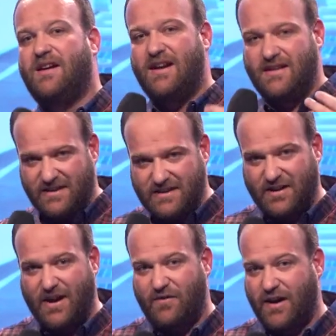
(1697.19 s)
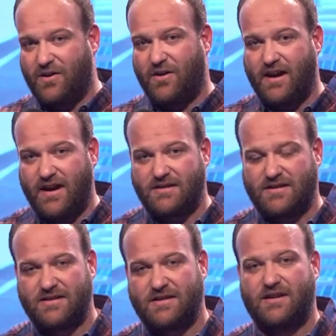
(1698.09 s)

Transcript: in this life that God has.